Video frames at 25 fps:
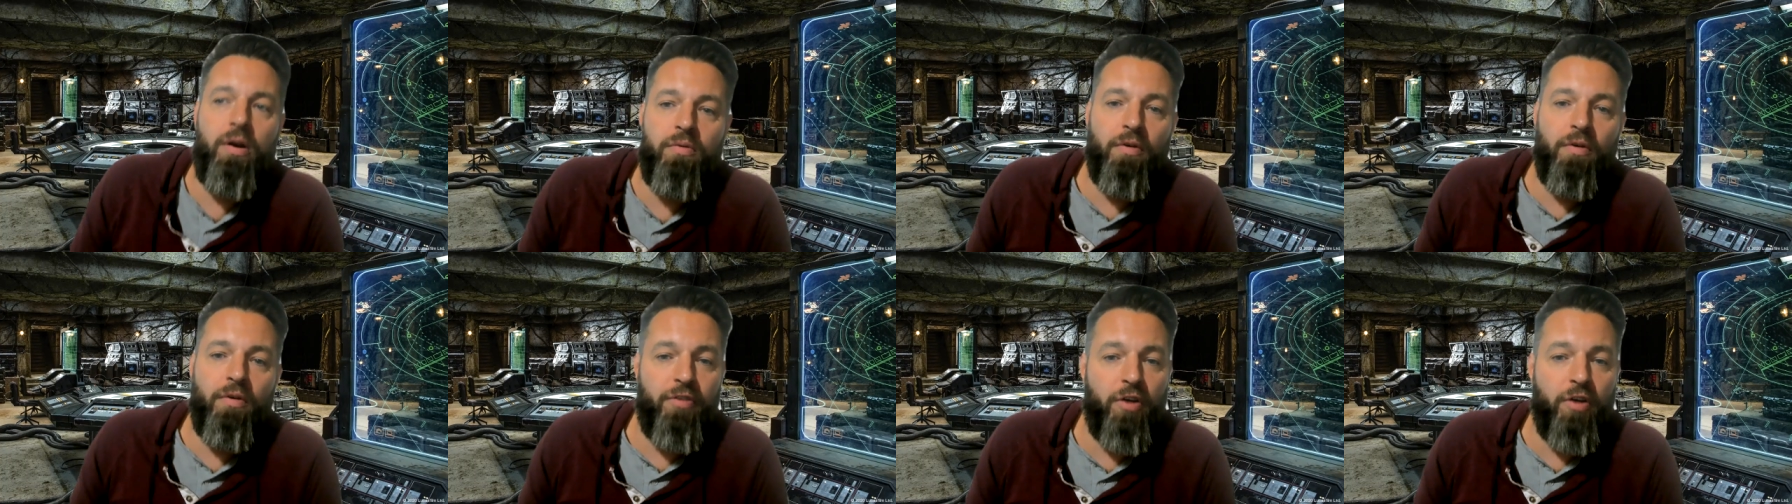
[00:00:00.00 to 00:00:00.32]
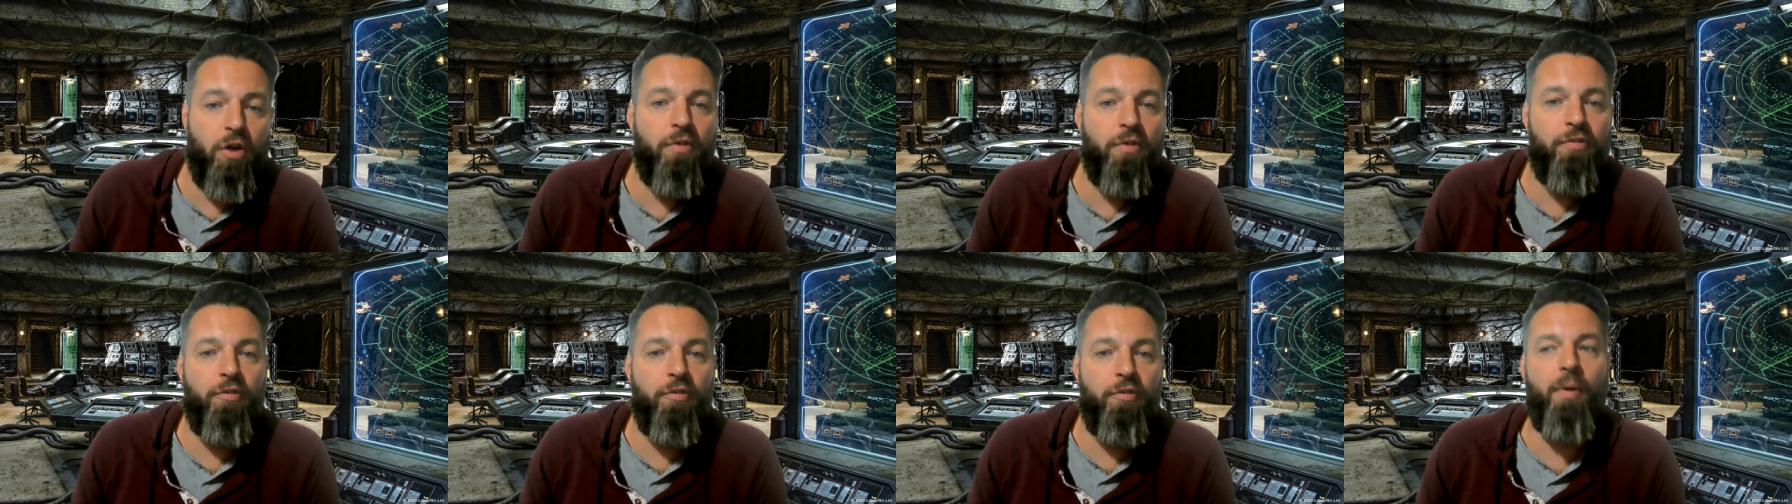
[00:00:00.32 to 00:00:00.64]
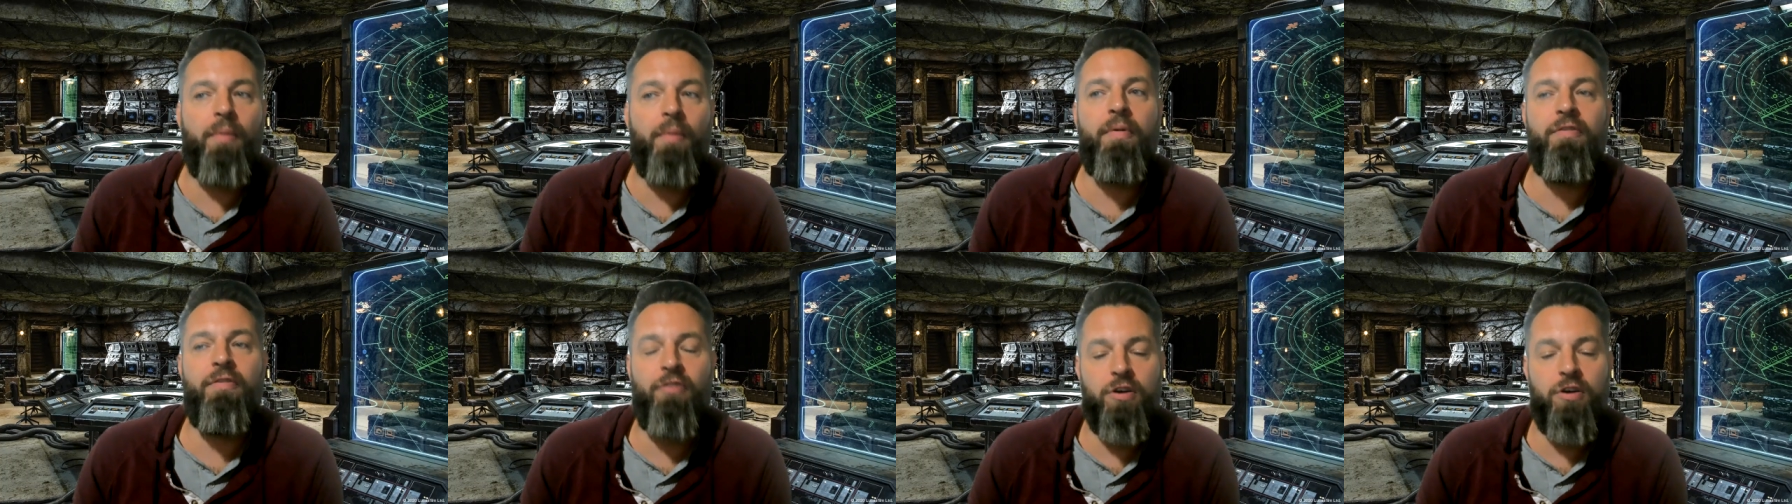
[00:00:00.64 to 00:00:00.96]
review when
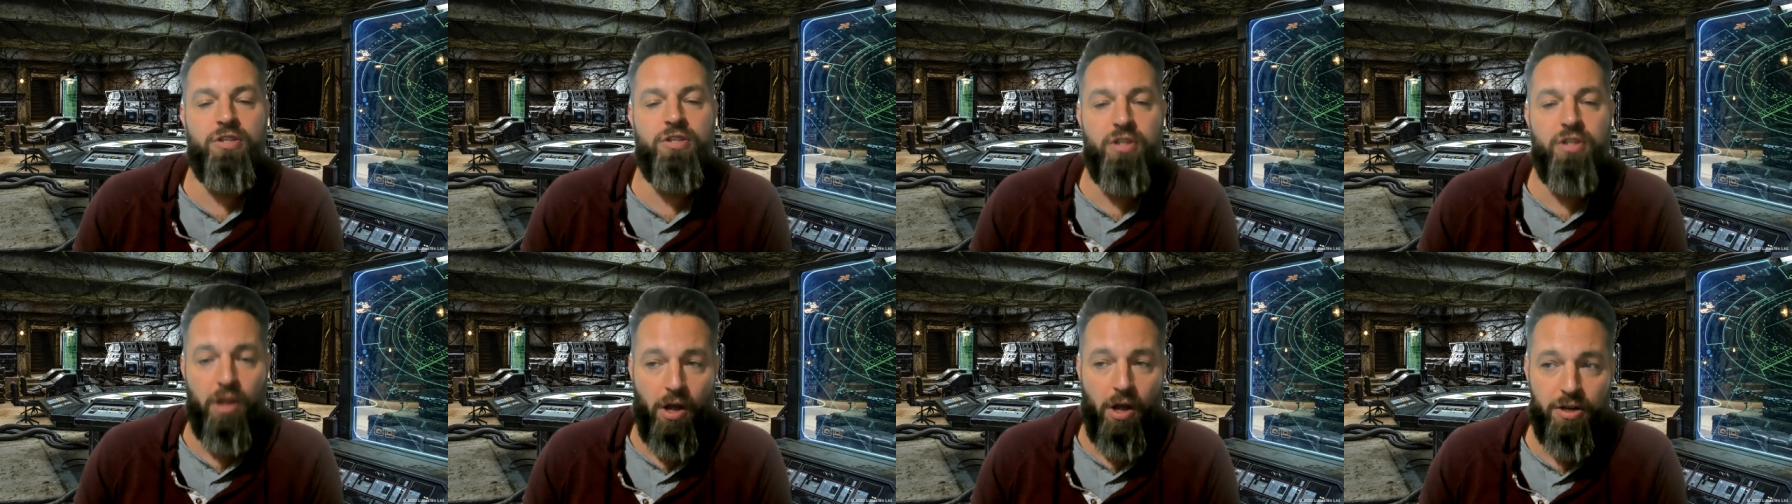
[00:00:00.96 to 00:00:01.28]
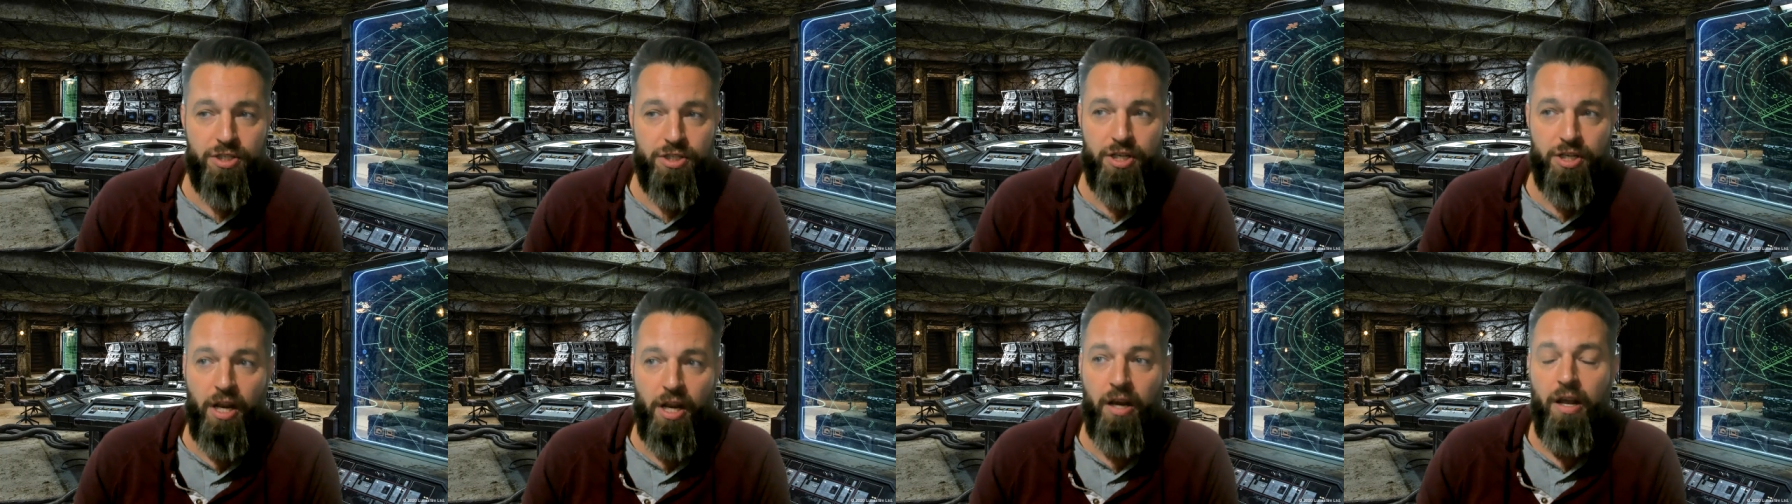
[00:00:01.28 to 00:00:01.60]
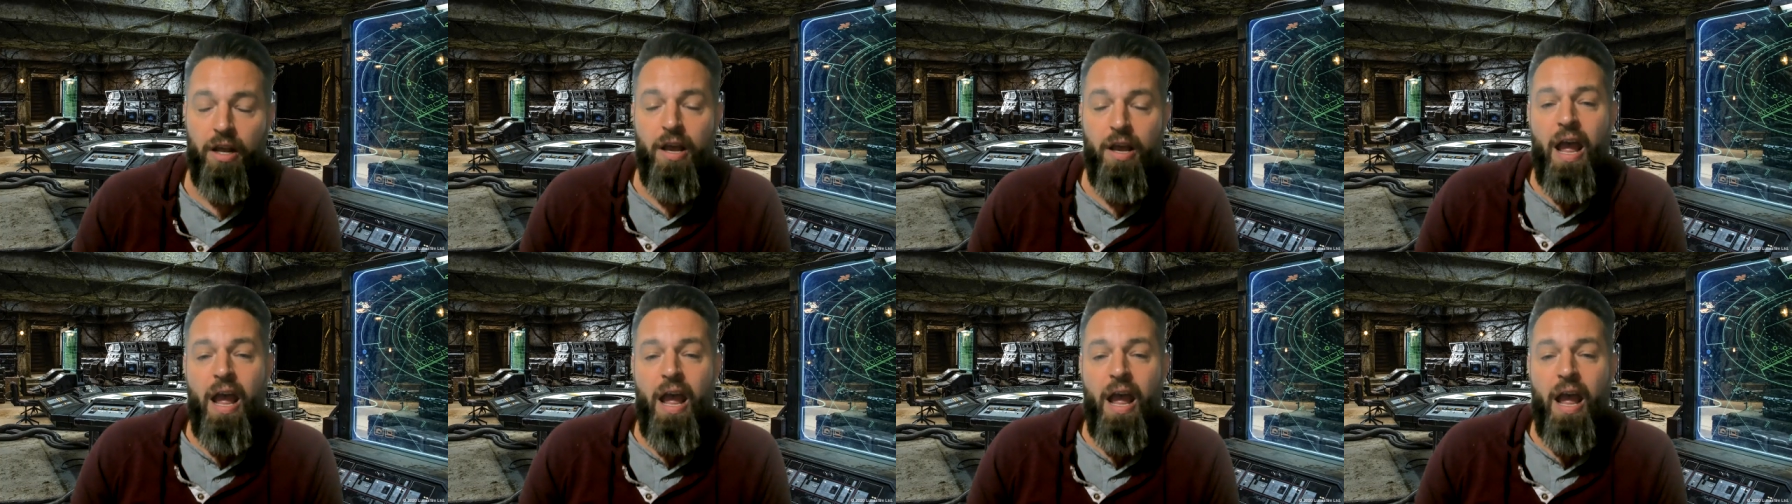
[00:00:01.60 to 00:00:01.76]
we first launched it.